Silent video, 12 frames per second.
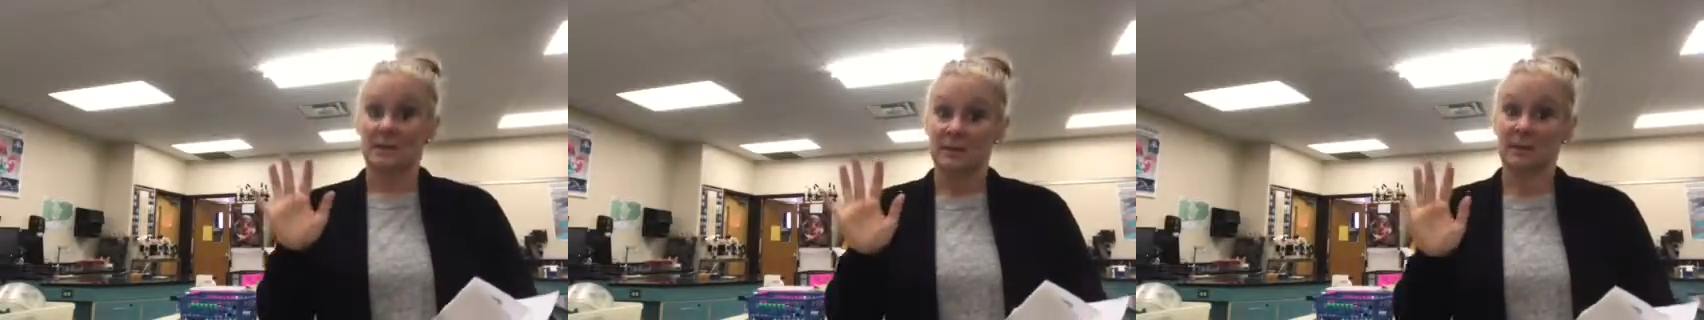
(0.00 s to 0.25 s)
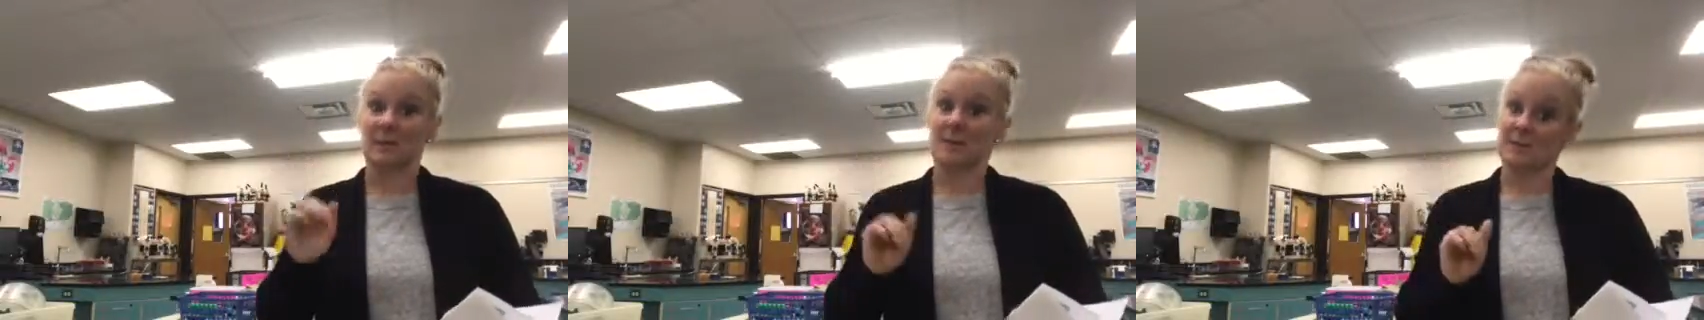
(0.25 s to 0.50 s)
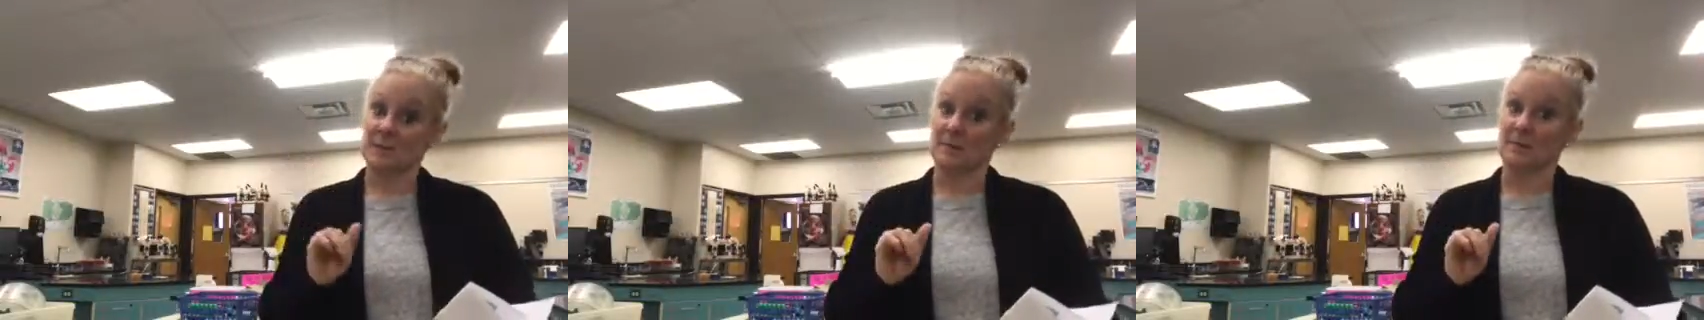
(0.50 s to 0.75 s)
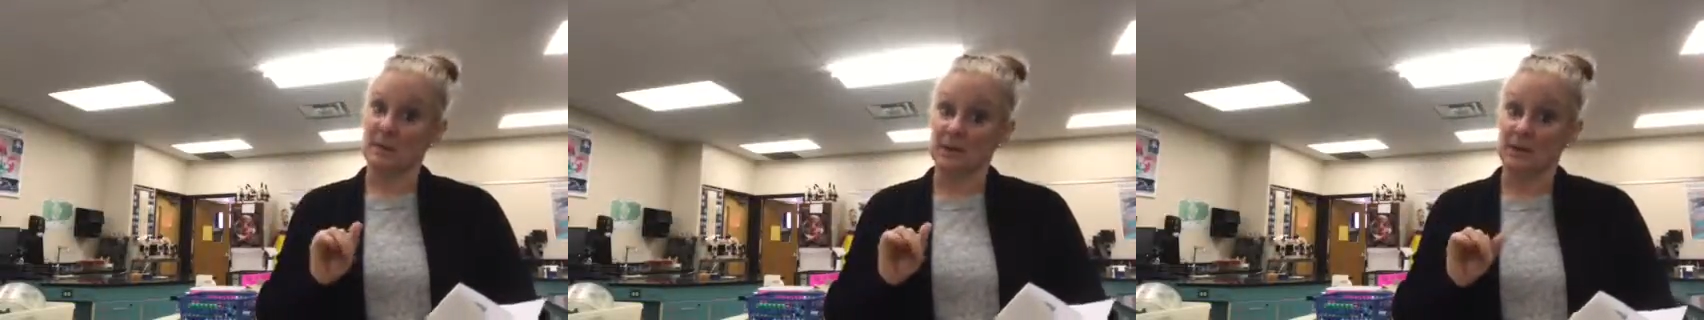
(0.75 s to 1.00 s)
there was
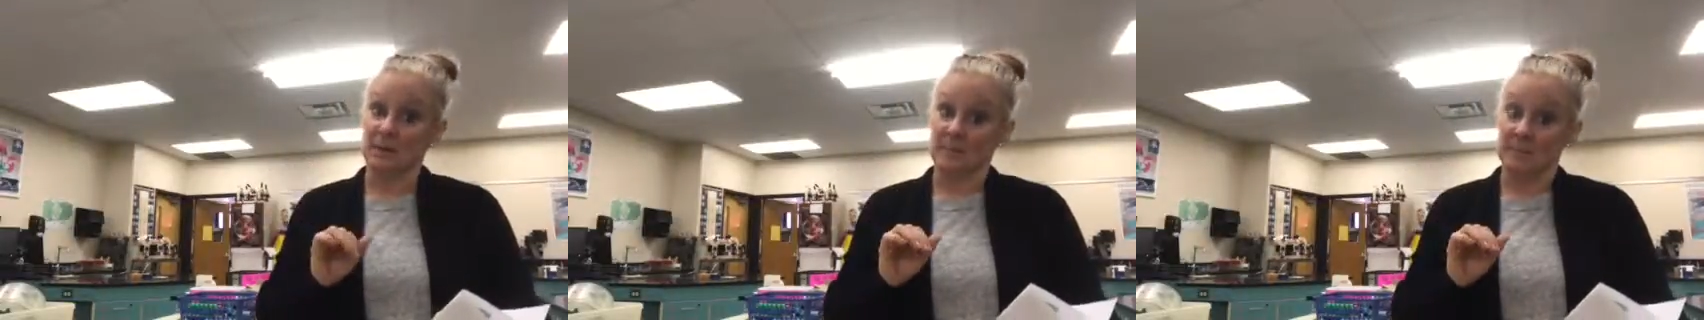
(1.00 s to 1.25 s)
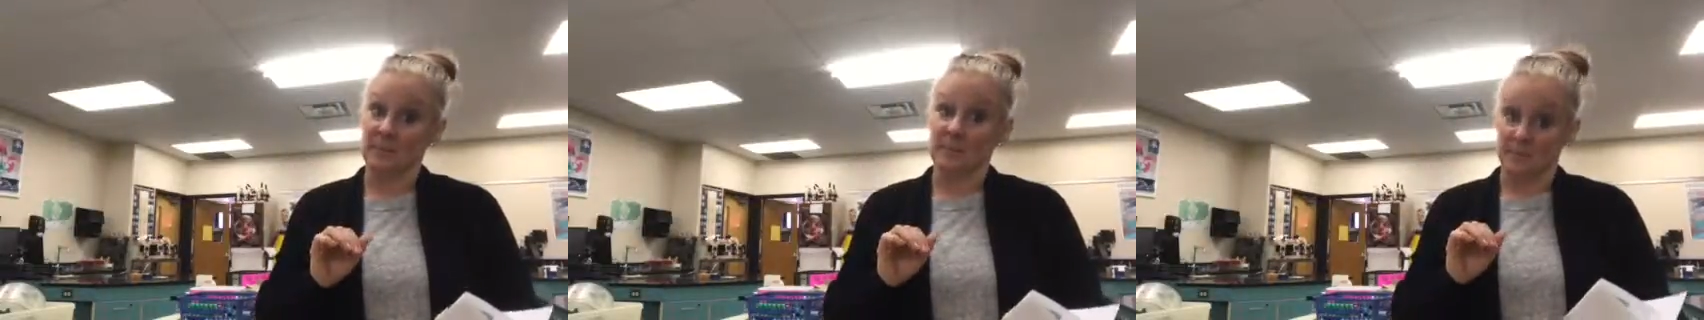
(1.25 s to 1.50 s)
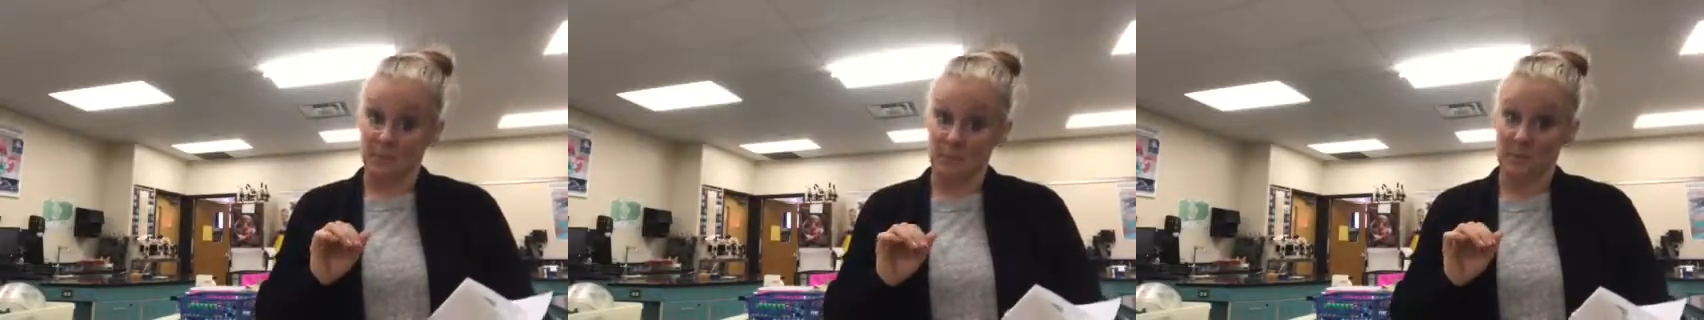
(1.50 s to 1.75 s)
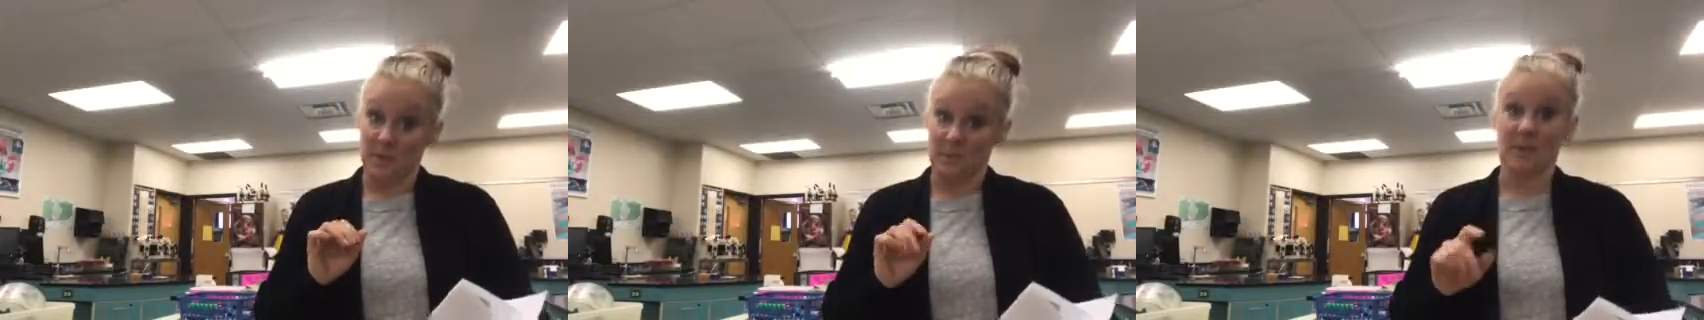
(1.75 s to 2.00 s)
some glitter because of
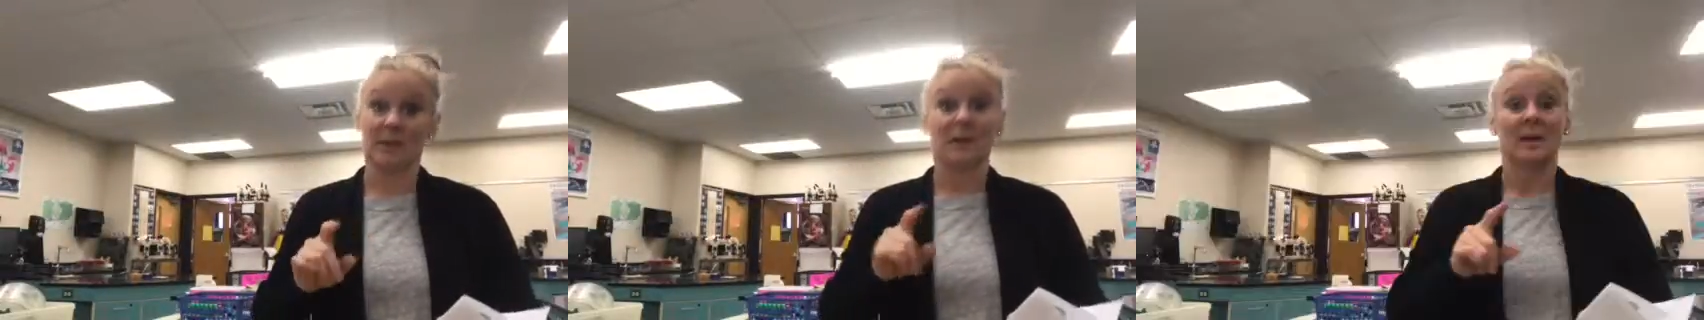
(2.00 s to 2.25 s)
homecoming.